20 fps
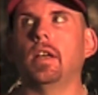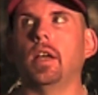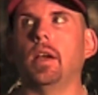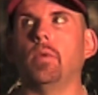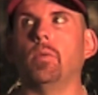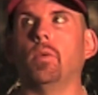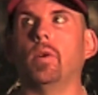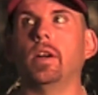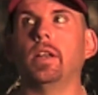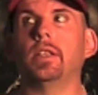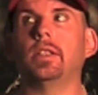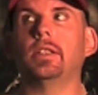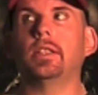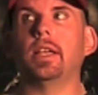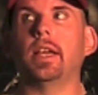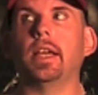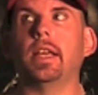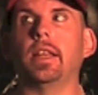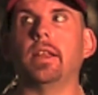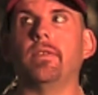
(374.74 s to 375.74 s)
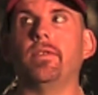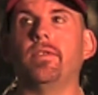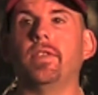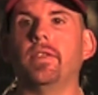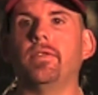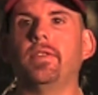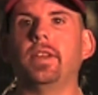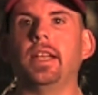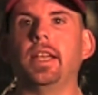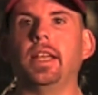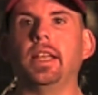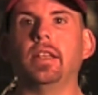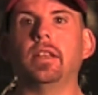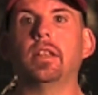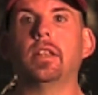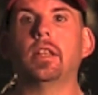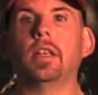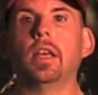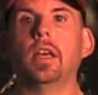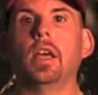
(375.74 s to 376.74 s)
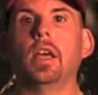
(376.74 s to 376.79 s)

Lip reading: I want to say the 15th